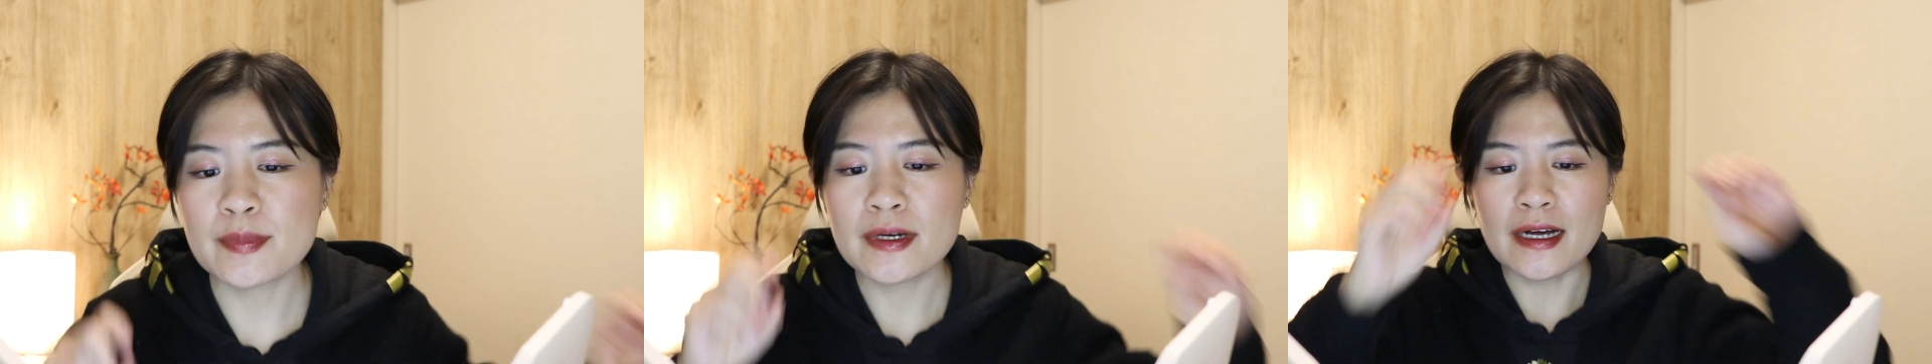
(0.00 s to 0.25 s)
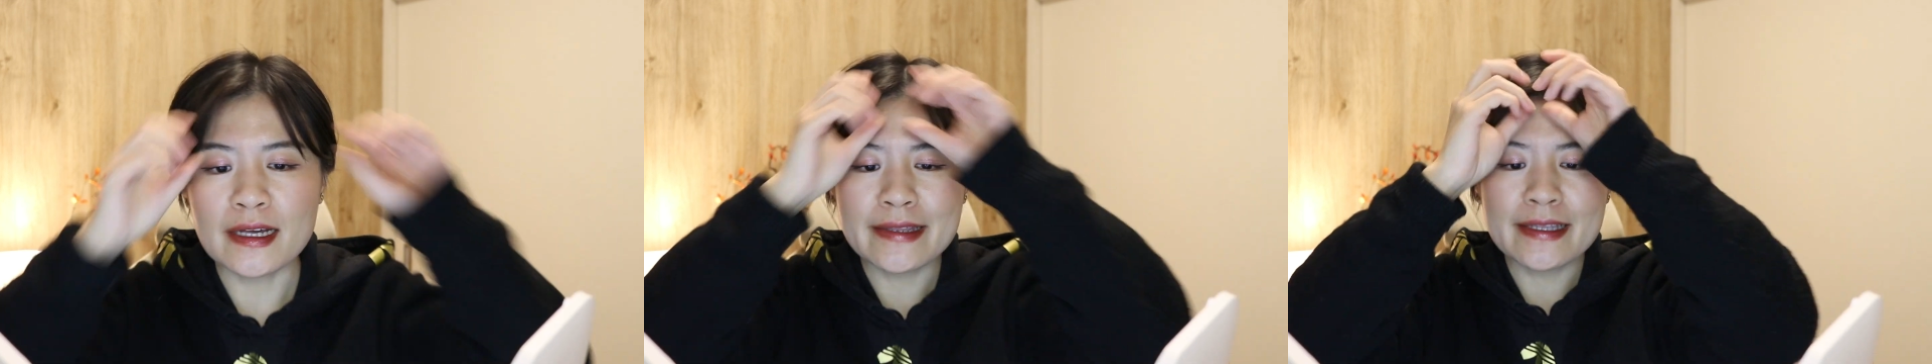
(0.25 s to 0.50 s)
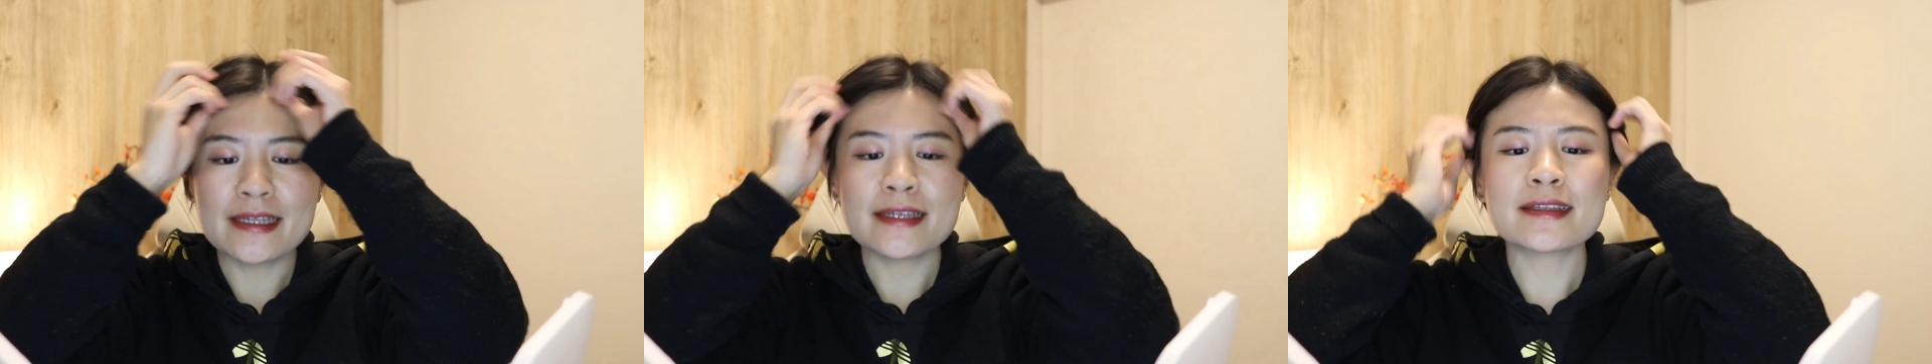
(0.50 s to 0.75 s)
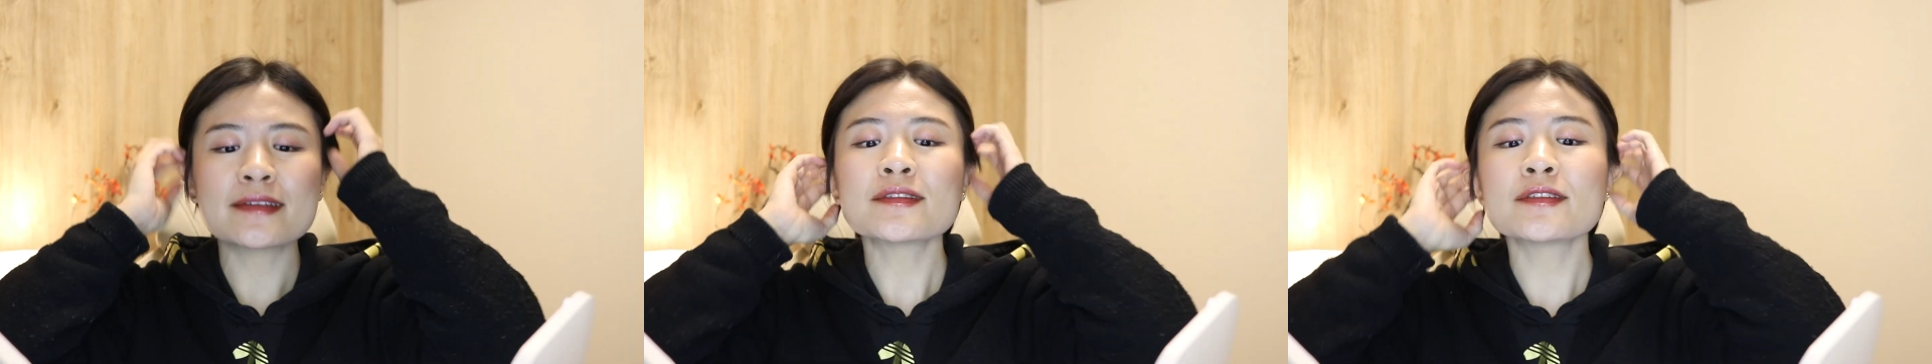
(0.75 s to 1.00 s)
but I
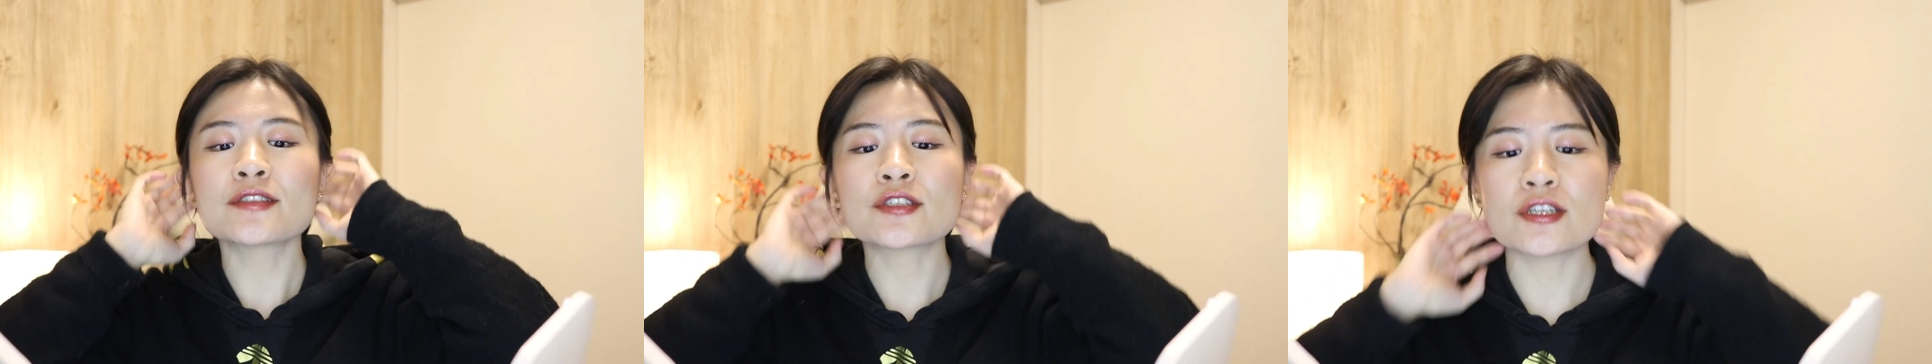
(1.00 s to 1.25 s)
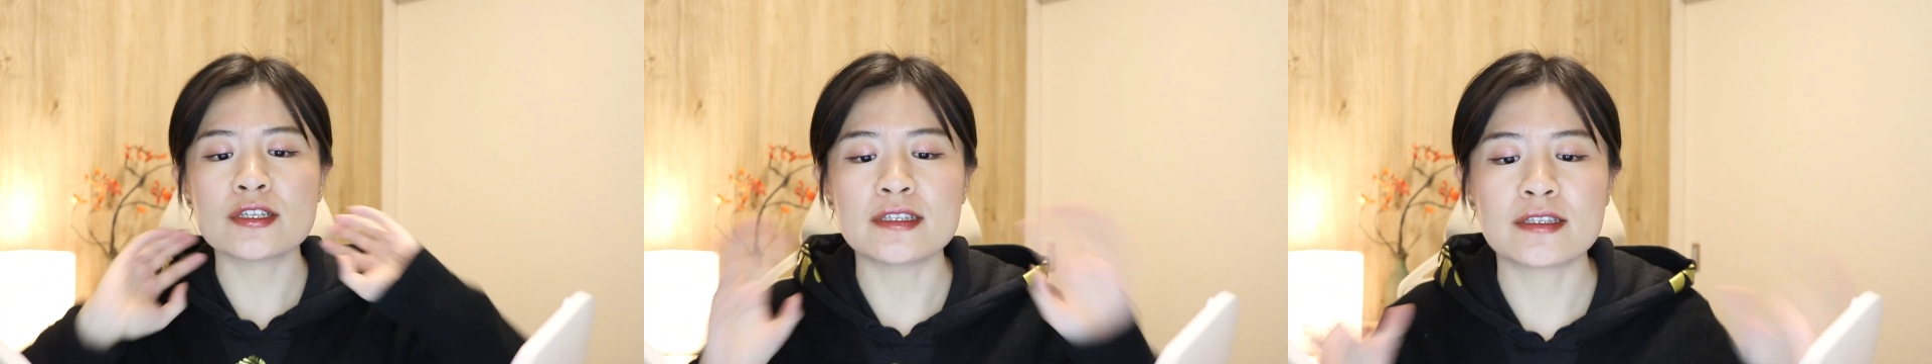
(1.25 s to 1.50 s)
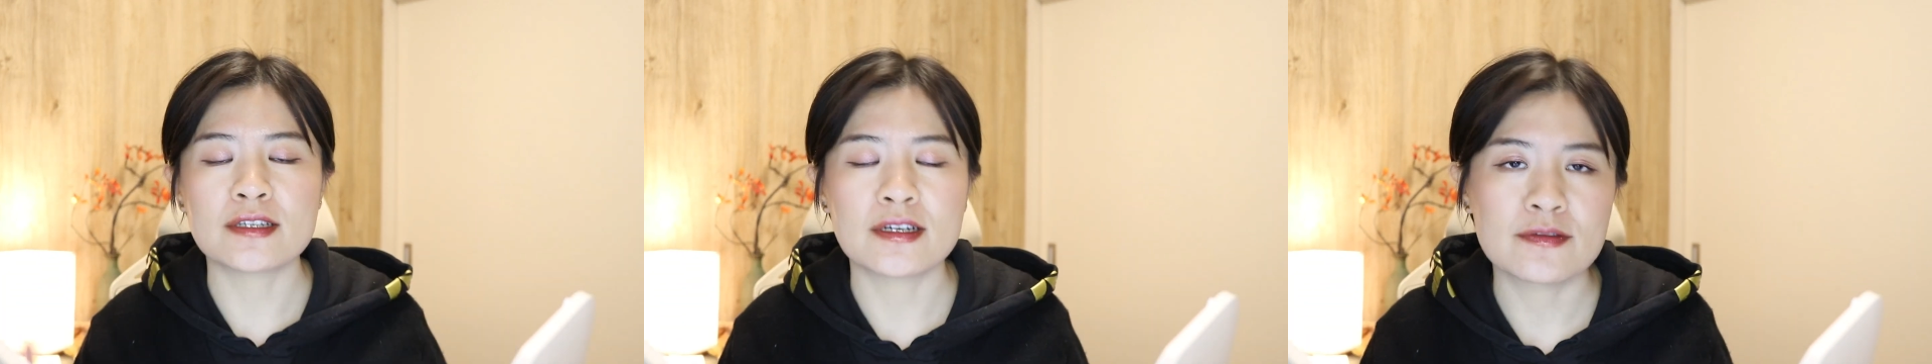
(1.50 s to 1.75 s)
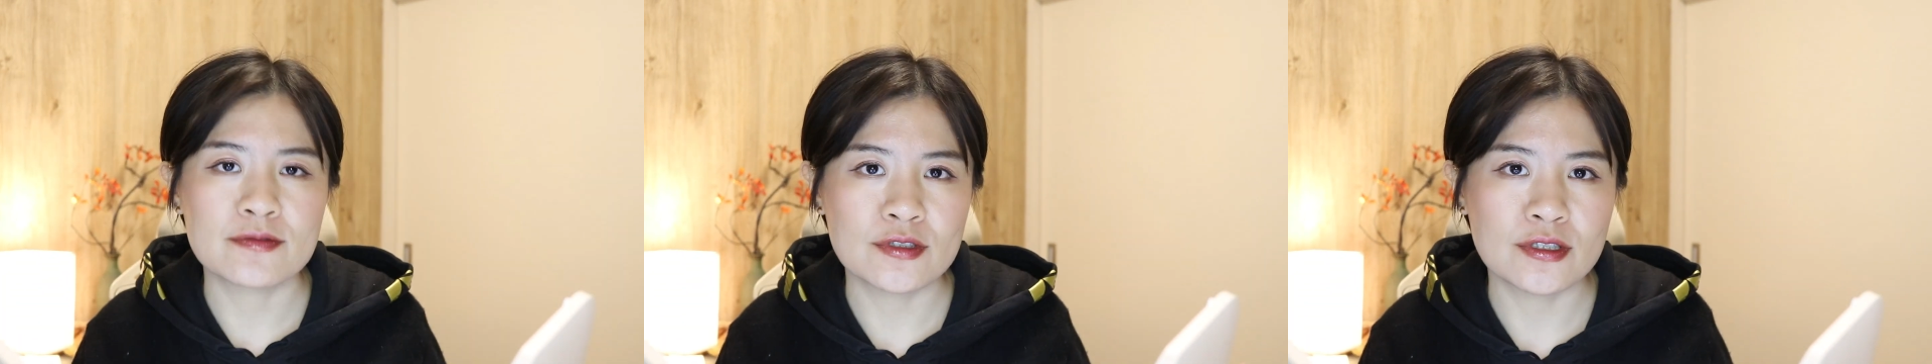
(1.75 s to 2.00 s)
think this is good
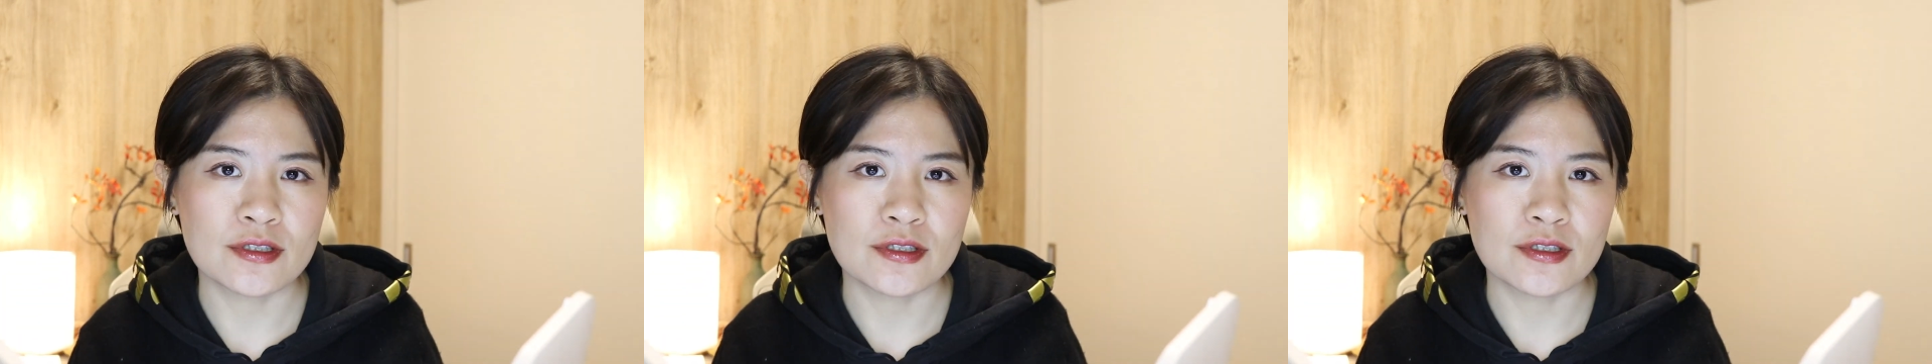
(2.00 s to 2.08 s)
enough